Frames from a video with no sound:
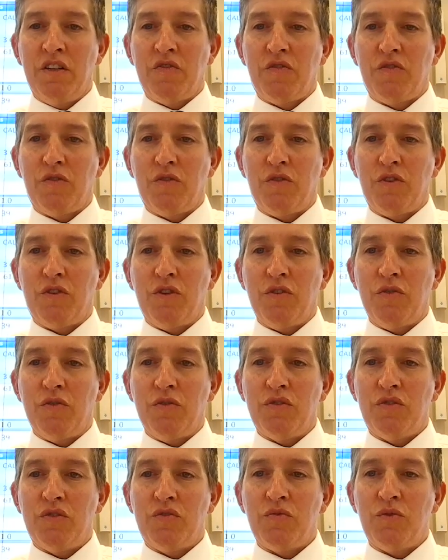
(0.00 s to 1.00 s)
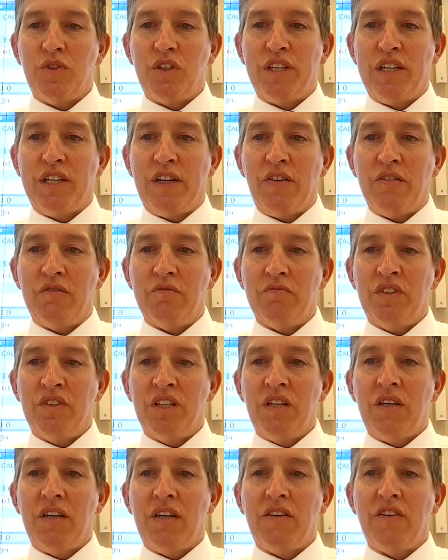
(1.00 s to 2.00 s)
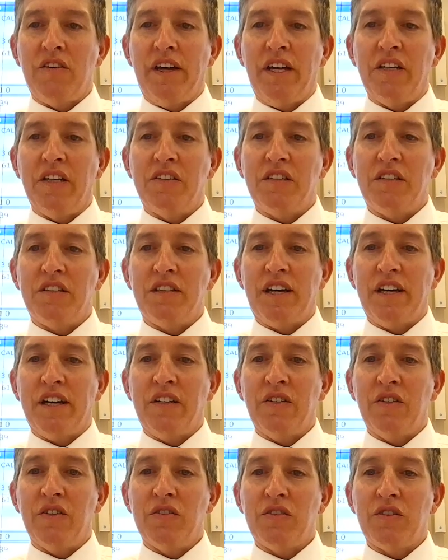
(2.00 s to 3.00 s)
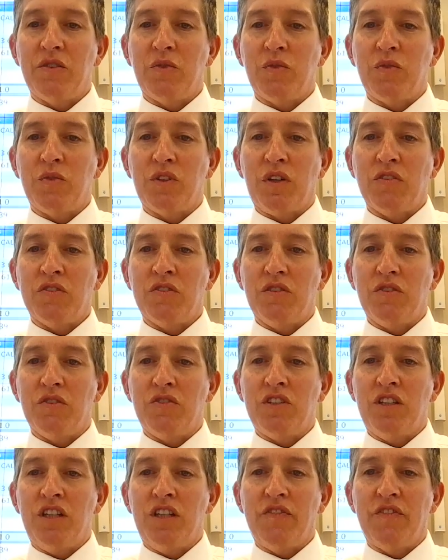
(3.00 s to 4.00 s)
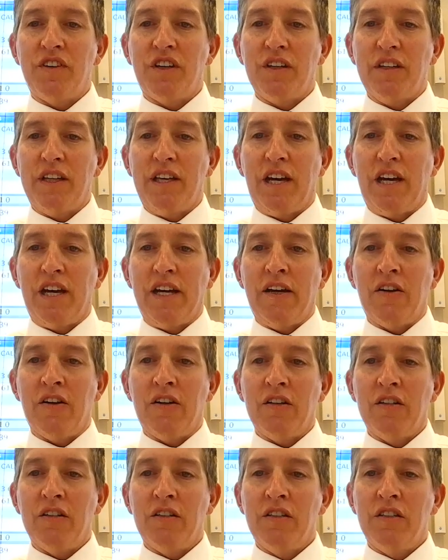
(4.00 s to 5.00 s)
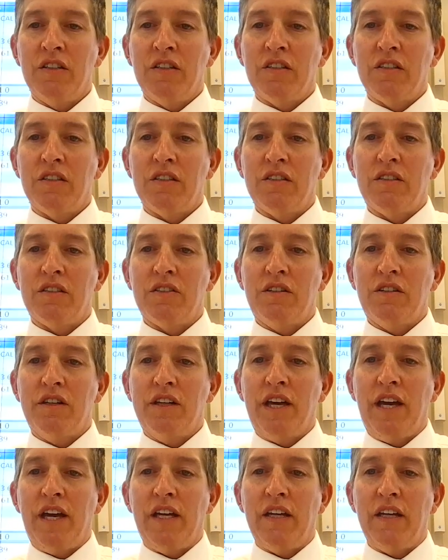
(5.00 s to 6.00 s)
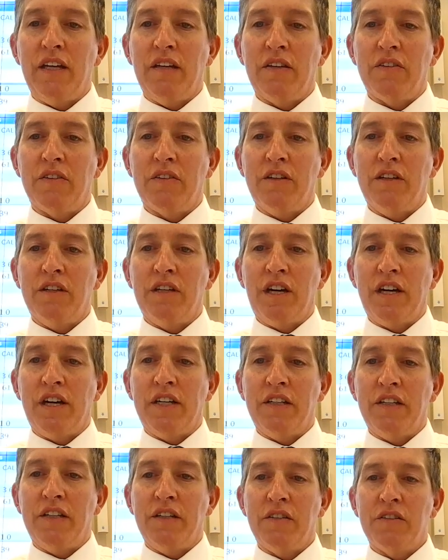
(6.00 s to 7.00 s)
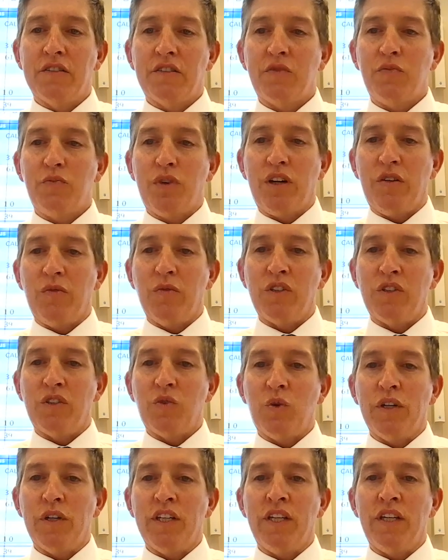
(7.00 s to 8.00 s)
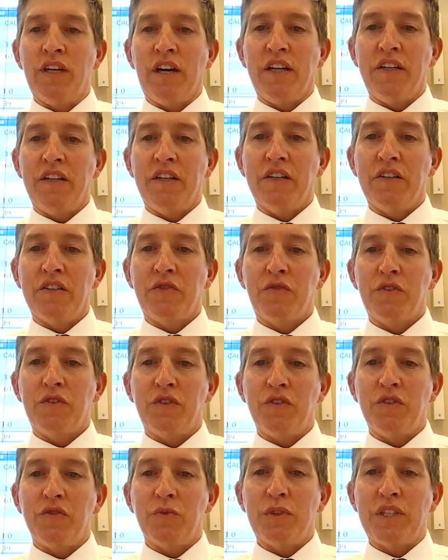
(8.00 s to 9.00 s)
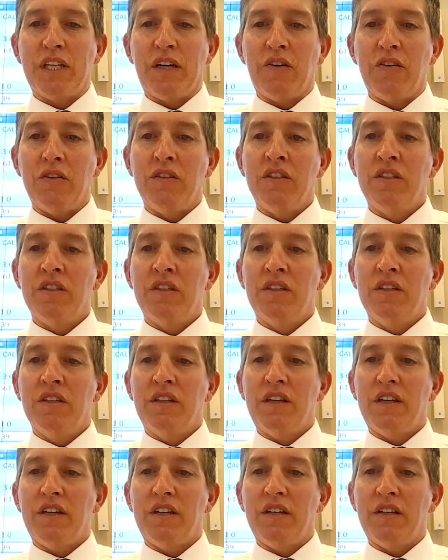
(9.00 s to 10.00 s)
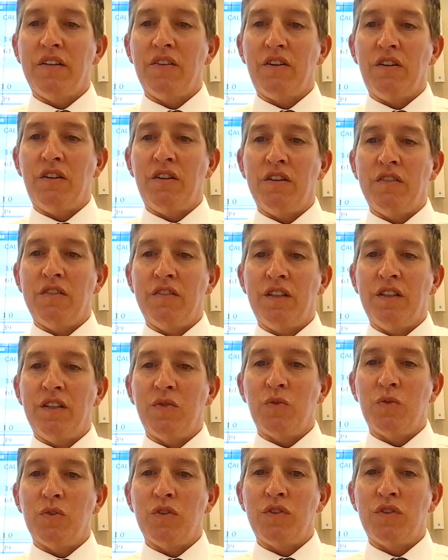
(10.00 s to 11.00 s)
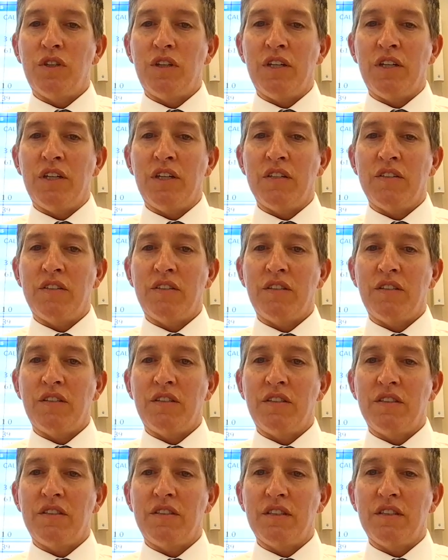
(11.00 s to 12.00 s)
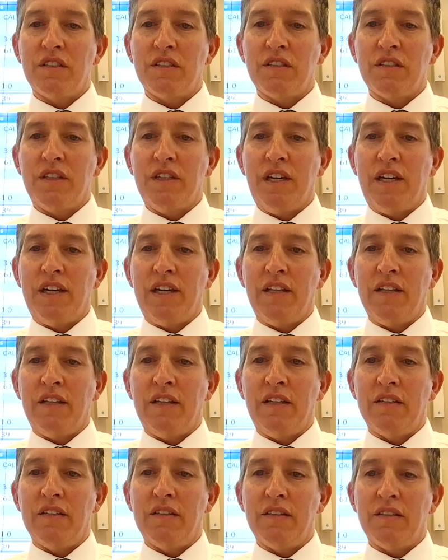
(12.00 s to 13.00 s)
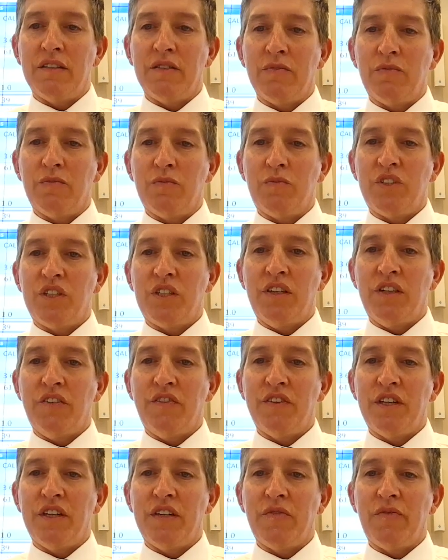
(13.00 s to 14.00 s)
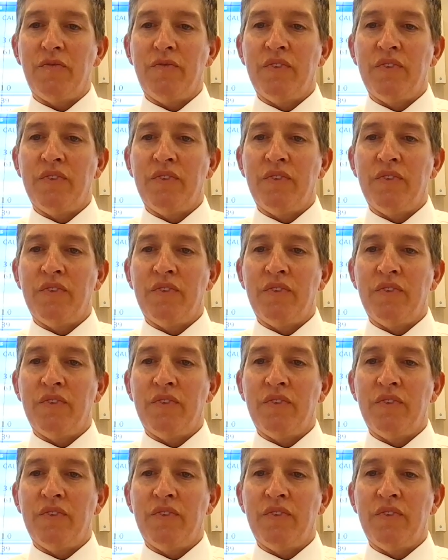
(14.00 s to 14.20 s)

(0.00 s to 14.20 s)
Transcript: for those without. And their age at diagnosis was also significantly higher, 38 and 39 years compared with 29 years for those without. And all of these were statistically highly significant.